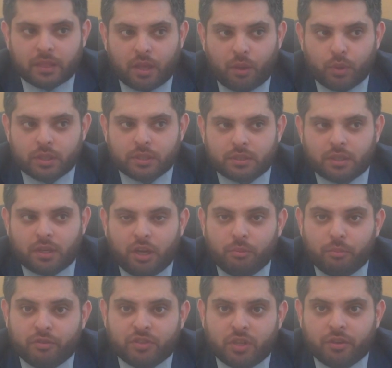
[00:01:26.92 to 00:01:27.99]
There was a
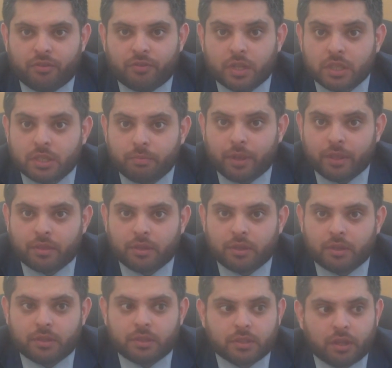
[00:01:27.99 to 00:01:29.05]
number of diverse
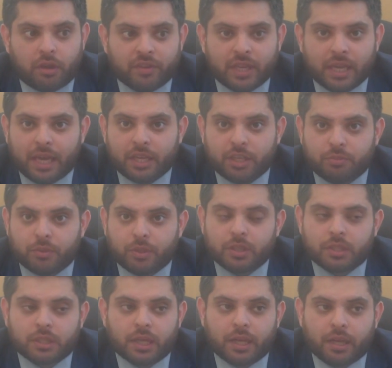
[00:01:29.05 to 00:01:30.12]
methods of
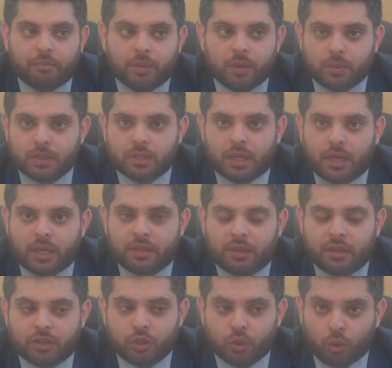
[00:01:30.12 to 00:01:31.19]
engagement. It was a
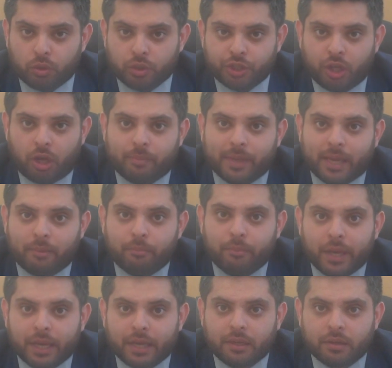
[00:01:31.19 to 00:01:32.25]
short, sharp
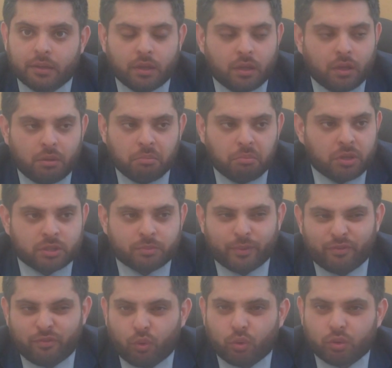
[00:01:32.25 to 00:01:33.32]
campaign,
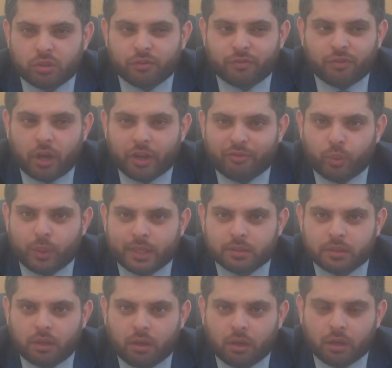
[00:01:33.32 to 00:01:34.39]
possibly 4 to 5
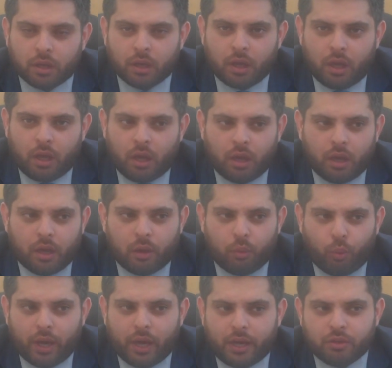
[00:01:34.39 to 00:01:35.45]
weeks long,
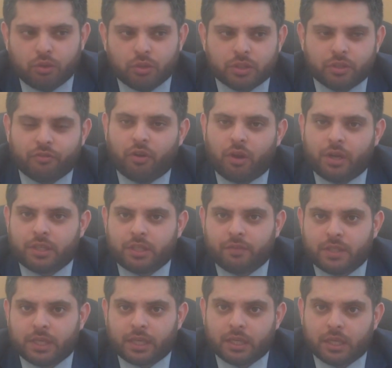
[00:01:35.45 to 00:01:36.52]
where I used a variety
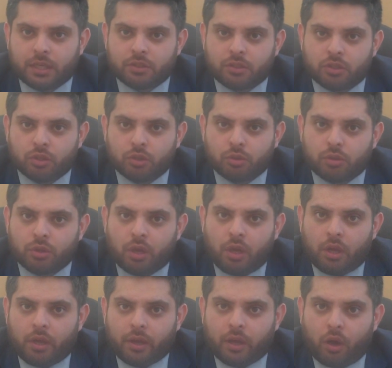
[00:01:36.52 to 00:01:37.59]
of techniques to
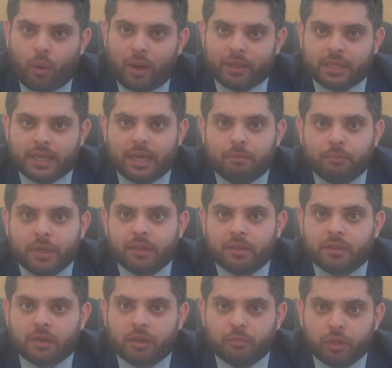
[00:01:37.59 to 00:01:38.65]
go out there and
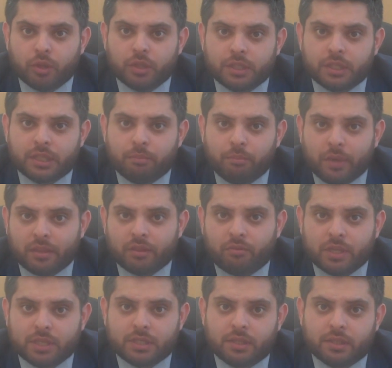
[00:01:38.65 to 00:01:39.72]
meet the community, meet the
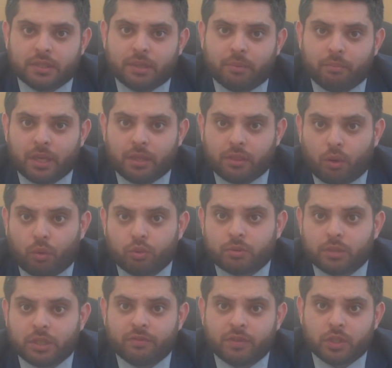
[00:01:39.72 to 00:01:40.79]
residents and meet
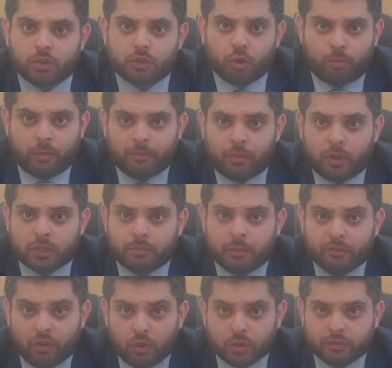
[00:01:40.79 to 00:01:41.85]
those individuals who would be
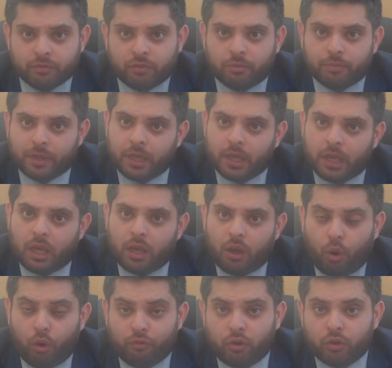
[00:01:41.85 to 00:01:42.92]
possibly voting for me
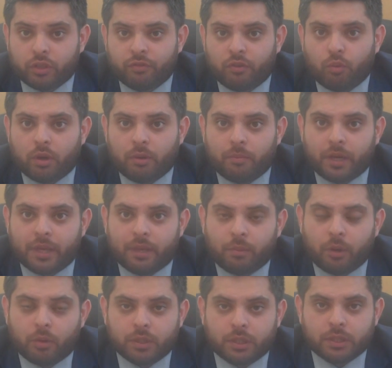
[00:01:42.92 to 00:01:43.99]
or voting for one of my
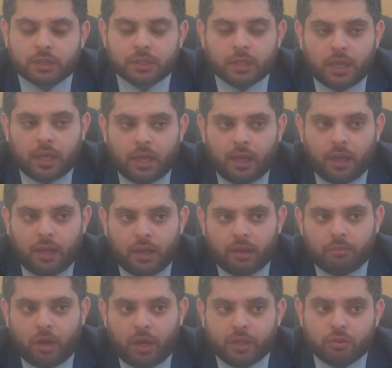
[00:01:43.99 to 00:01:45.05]
opponents.
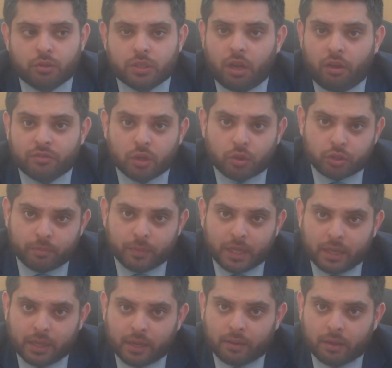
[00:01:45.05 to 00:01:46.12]
I use a lot of social
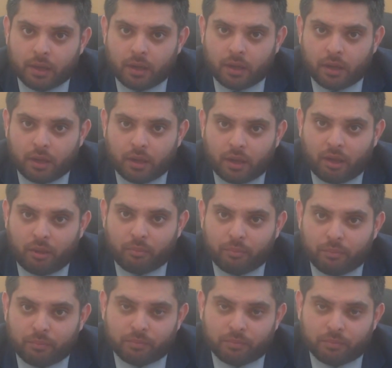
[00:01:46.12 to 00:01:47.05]
media. I